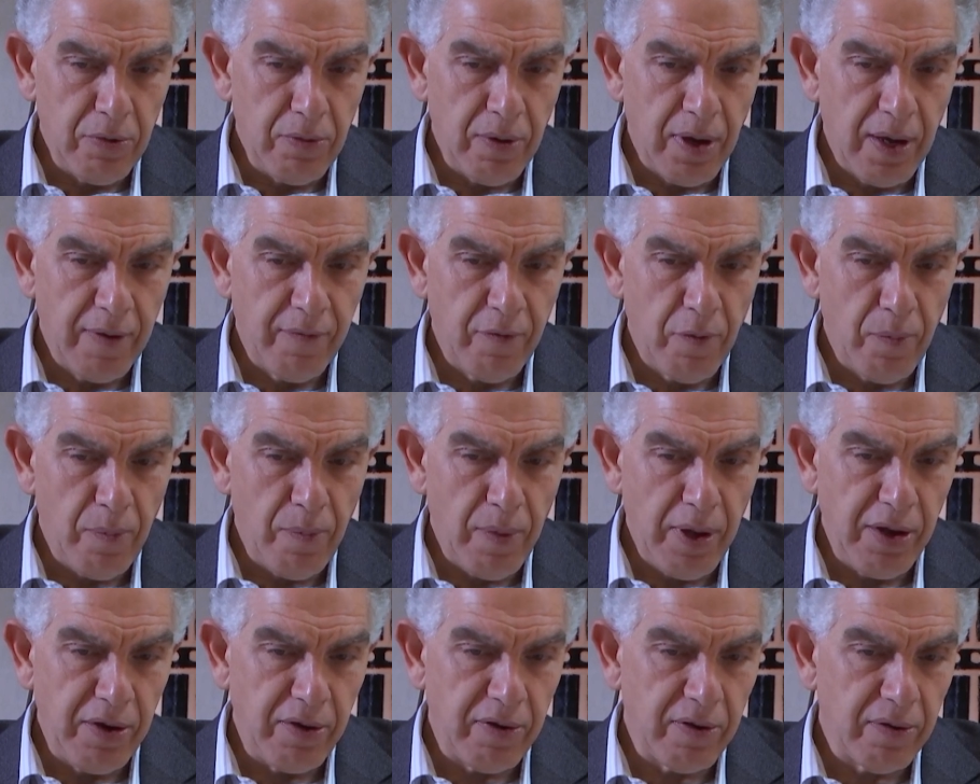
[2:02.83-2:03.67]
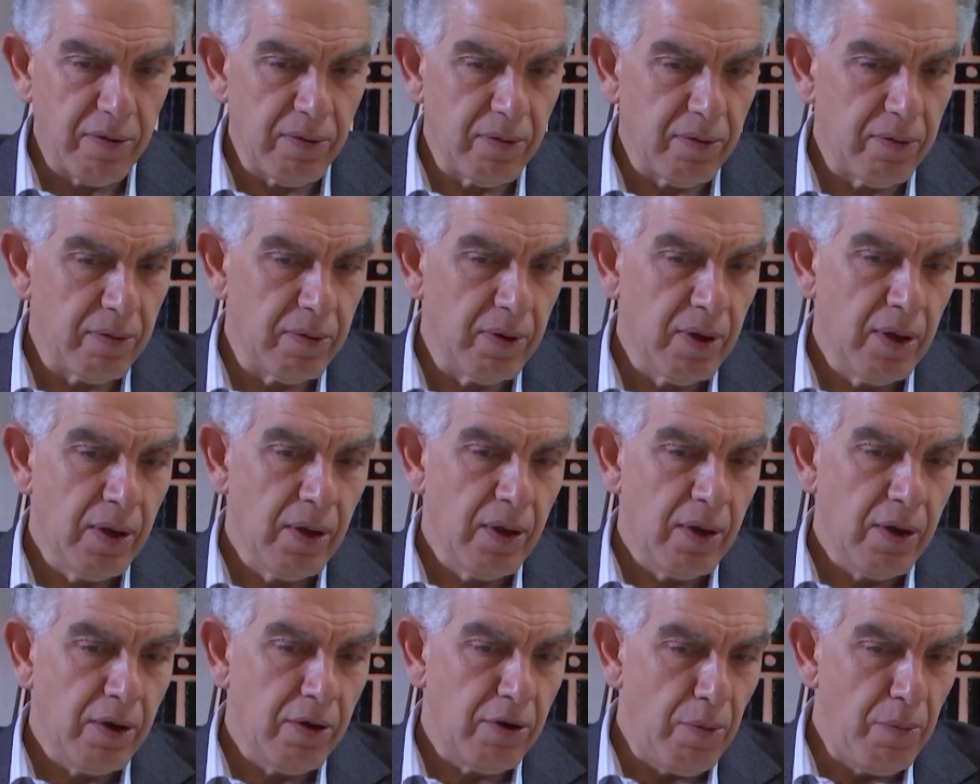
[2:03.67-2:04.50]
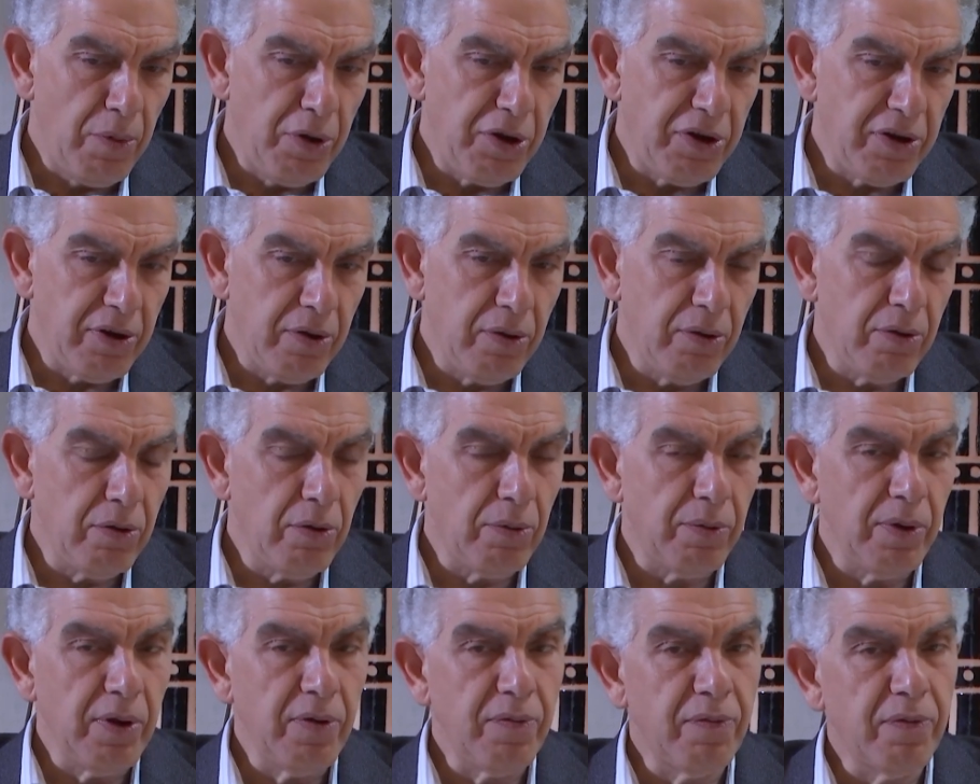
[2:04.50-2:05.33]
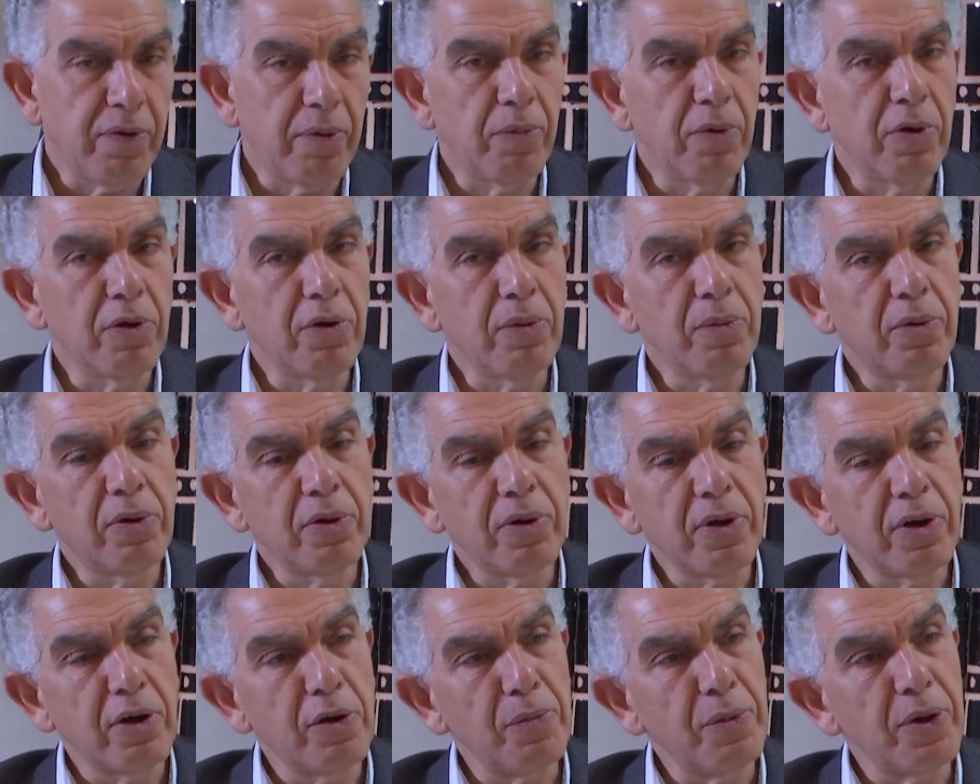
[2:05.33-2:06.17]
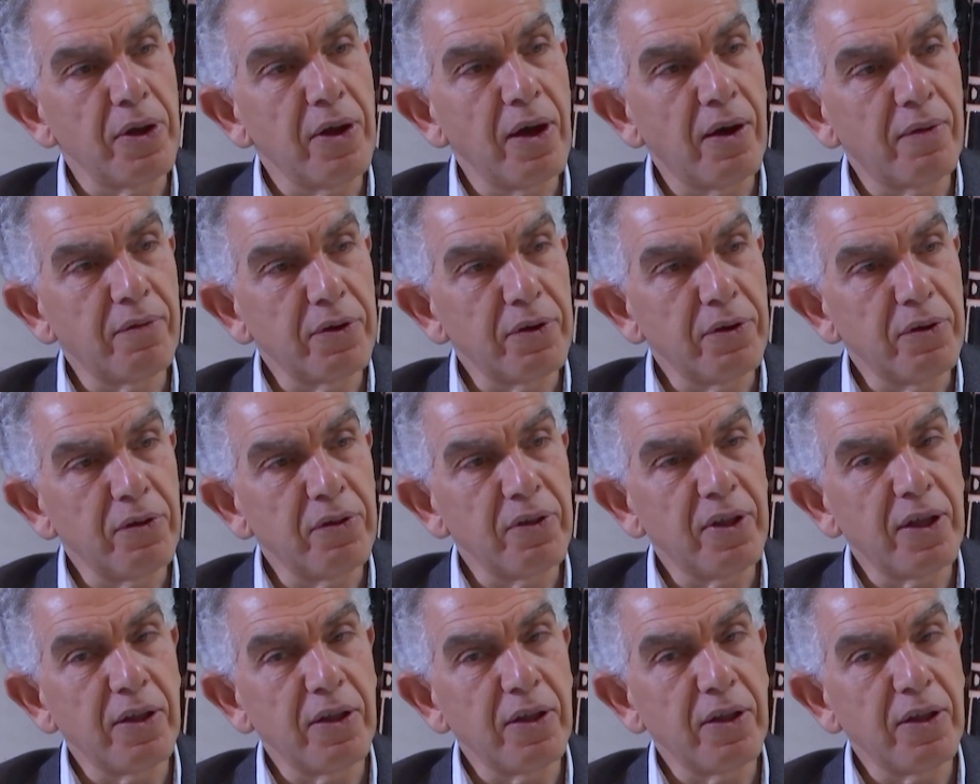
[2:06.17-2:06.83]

have a major commission to reform global economic governance,